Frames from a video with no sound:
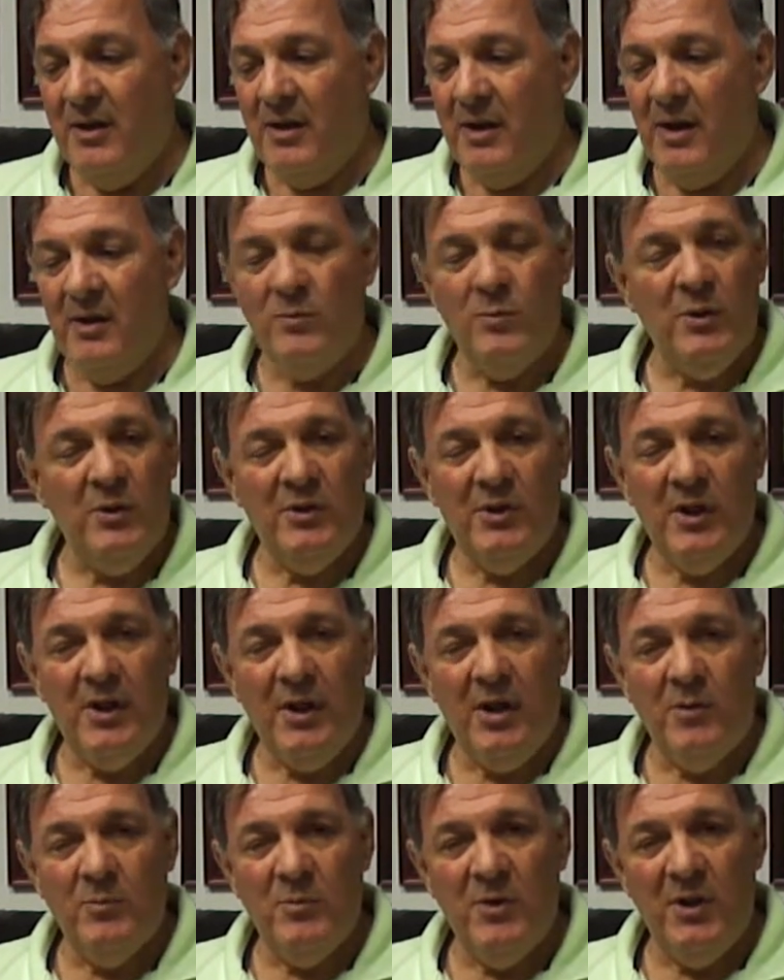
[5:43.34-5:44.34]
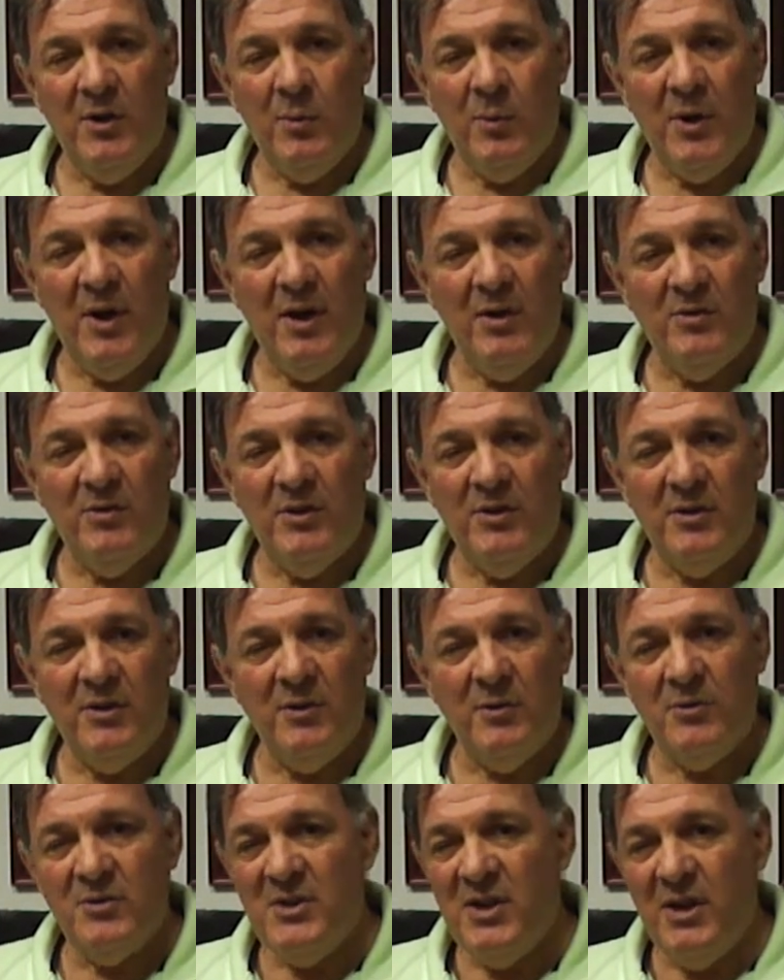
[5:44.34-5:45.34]
God willing, I'll be around
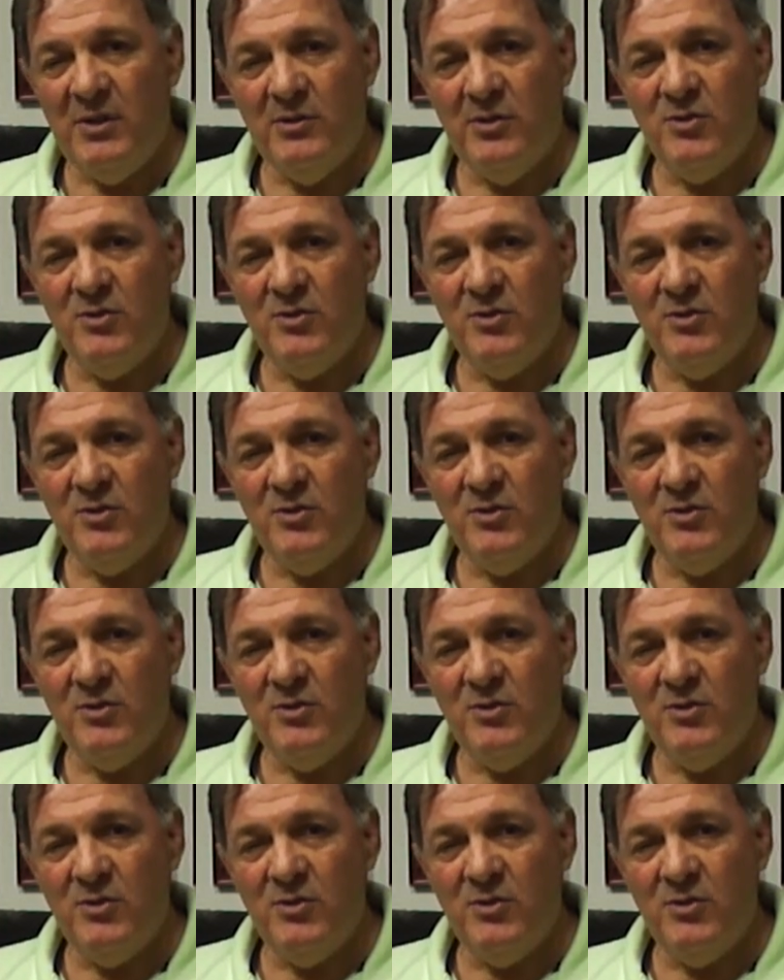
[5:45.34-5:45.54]
another 10